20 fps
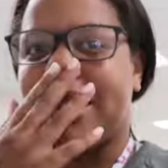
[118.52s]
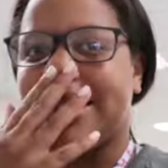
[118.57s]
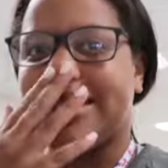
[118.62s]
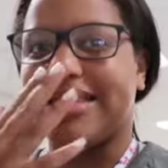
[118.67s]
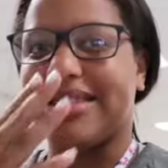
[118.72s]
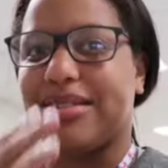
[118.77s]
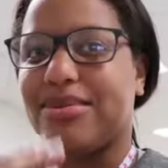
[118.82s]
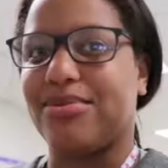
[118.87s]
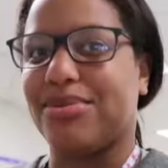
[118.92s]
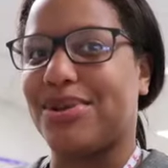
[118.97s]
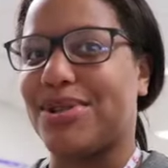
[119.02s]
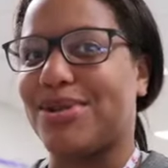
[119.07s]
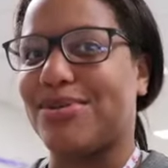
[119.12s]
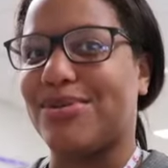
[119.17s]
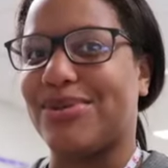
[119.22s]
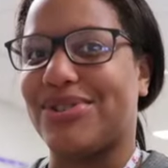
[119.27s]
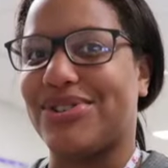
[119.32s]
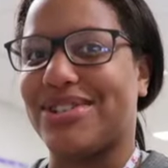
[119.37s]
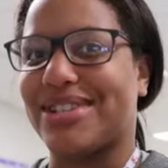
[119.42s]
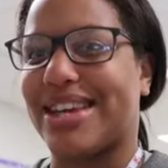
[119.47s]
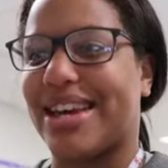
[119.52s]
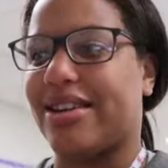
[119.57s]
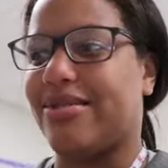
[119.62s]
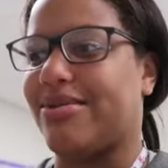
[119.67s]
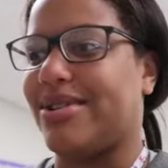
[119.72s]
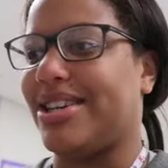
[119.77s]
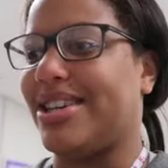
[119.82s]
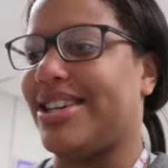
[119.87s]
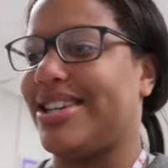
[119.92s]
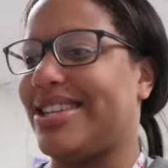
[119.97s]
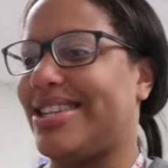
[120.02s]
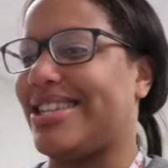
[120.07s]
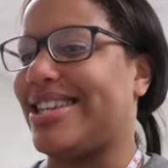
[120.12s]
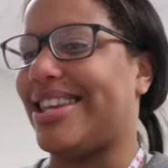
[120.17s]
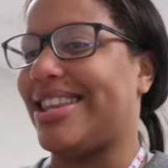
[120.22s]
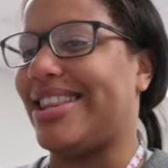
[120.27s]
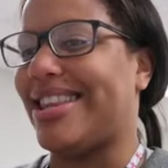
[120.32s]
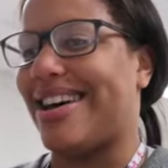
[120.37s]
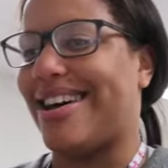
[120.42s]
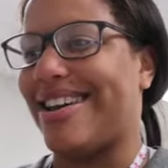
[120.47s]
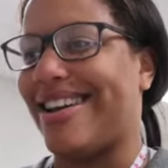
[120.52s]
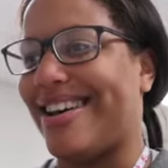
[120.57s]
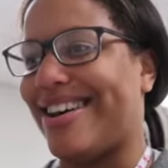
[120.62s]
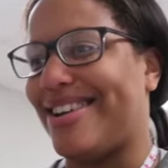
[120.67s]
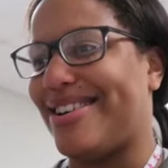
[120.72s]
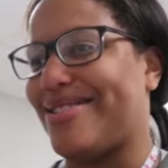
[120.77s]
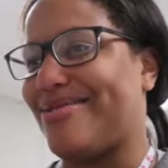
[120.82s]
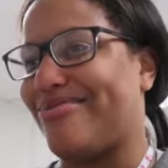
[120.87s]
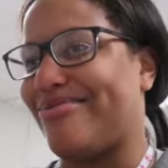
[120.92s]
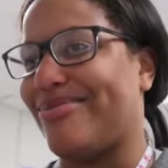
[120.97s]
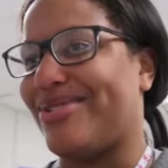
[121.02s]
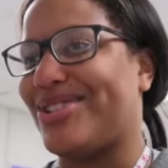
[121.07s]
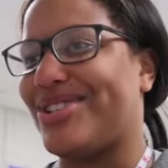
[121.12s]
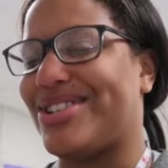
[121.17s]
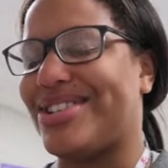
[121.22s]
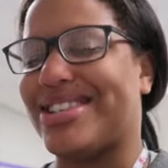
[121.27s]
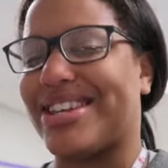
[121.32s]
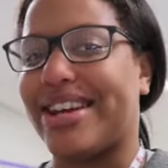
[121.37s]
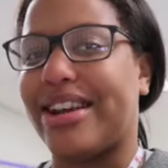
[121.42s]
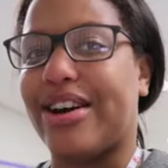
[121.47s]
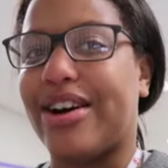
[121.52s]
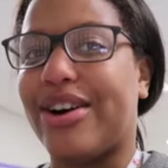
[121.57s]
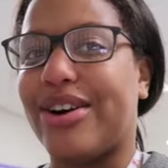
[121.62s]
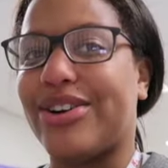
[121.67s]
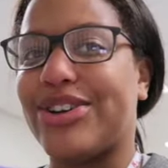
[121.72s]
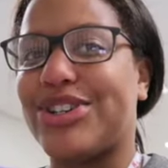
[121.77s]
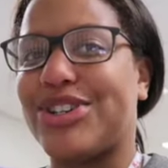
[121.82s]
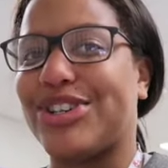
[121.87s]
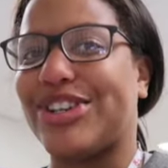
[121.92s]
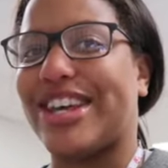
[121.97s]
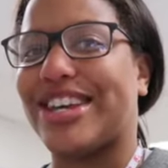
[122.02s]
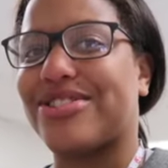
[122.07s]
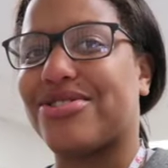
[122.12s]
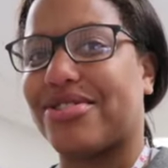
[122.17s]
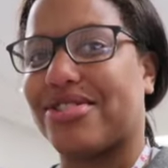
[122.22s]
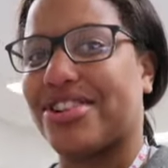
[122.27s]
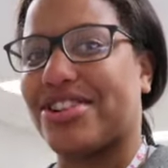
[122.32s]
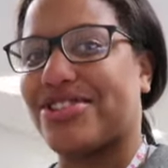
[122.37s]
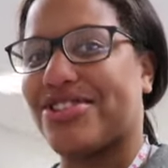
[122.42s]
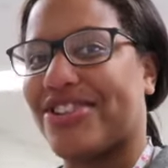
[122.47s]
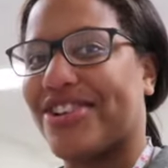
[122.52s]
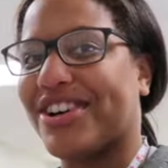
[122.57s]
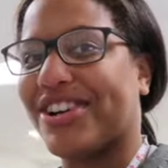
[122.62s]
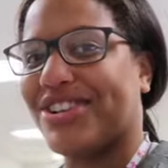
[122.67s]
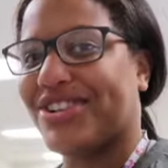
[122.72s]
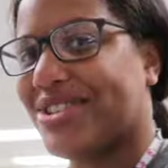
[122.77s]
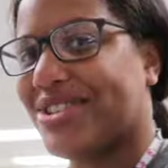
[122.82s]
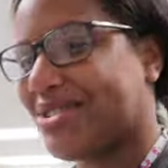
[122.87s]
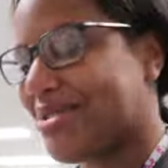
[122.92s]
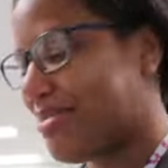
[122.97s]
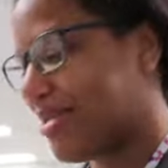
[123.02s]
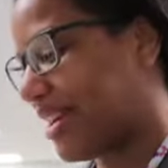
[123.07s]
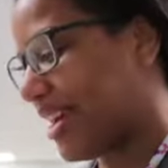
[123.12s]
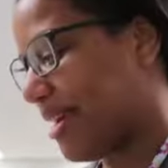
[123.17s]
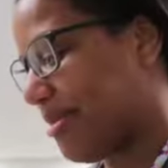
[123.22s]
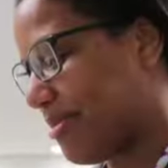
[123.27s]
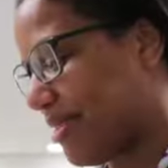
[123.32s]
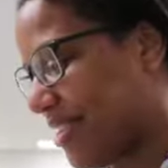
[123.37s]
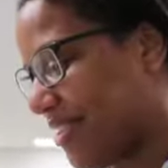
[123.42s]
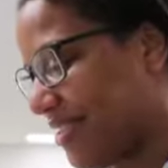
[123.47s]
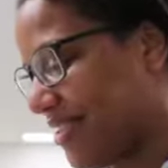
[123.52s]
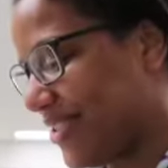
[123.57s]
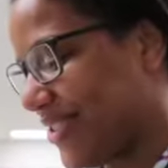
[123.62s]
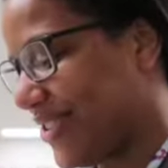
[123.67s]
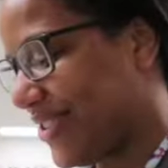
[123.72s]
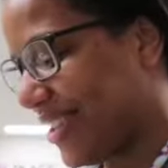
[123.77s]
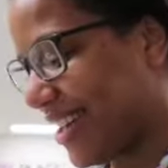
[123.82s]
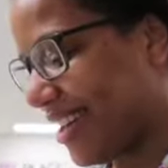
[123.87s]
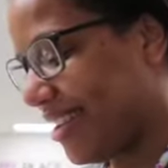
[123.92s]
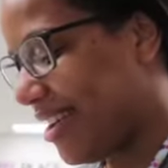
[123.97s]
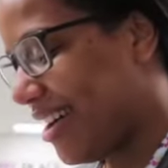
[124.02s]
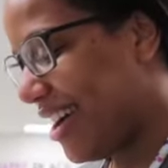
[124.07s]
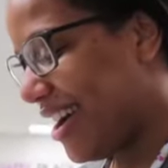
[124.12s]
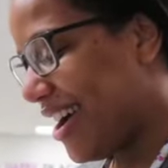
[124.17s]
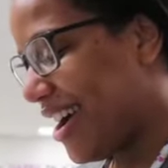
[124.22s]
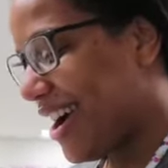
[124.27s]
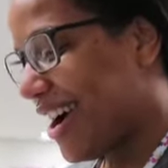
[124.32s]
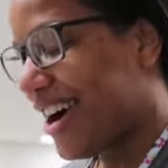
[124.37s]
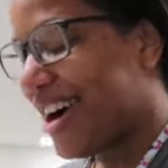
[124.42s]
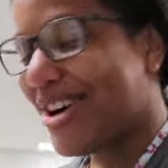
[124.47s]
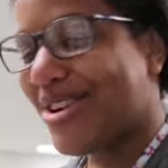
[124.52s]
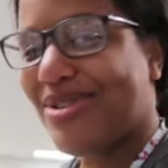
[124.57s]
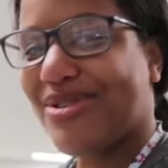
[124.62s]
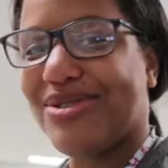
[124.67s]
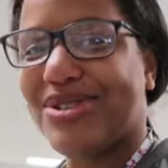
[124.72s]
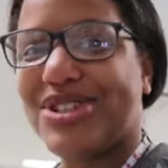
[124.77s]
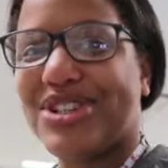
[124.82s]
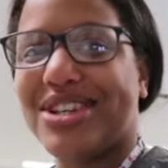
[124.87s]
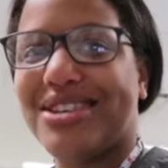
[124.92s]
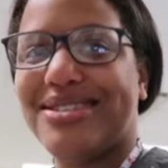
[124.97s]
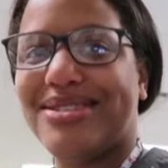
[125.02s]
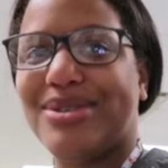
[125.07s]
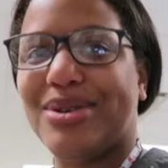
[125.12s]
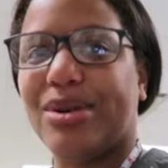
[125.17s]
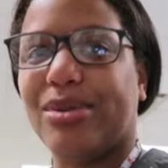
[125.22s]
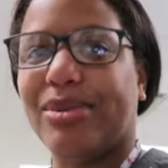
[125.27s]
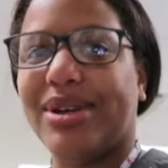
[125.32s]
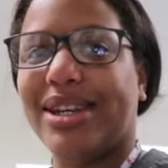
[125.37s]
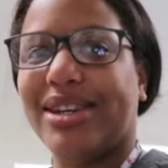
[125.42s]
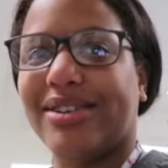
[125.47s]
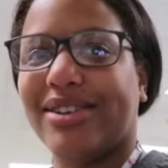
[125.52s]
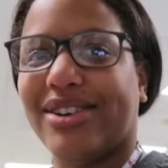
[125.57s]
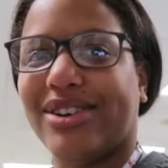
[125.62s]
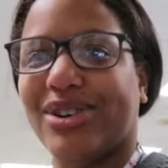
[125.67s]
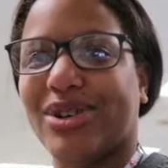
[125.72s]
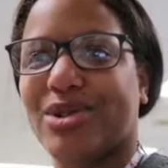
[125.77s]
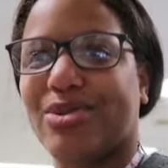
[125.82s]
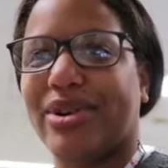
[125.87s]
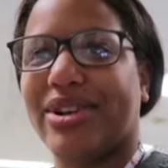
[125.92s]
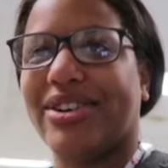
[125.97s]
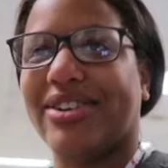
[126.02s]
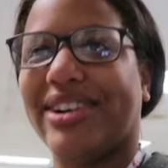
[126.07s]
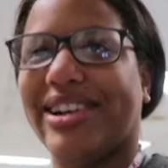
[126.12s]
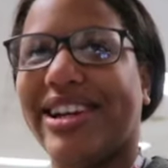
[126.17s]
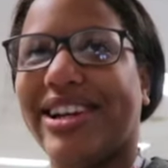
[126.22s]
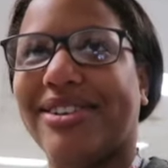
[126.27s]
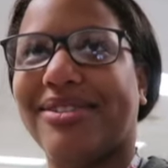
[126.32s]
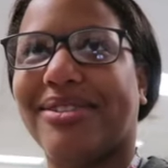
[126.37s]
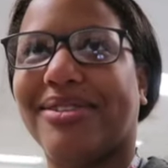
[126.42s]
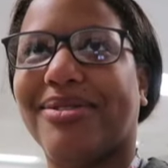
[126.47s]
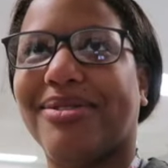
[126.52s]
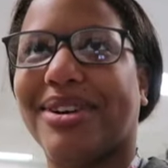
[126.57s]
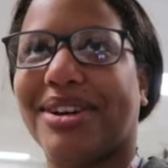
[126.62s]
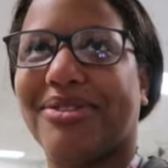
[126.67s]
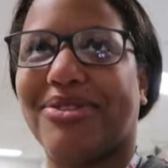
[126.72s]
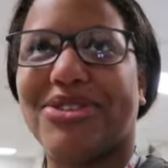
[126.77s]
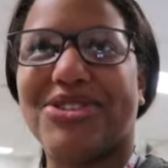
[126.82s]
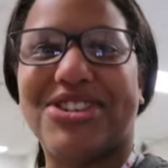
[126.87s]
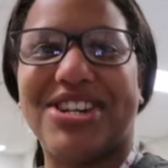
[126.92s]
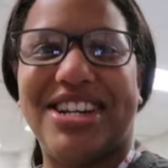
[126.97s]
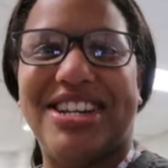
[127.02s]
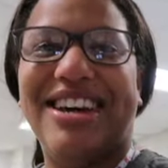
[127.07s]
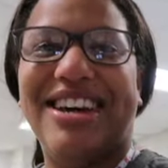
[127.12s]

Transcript: assistant principal just came in and said that, she said, oh, she like started to talk saw my camera out. She said, oh, she's Zooming or Twittering or whatever she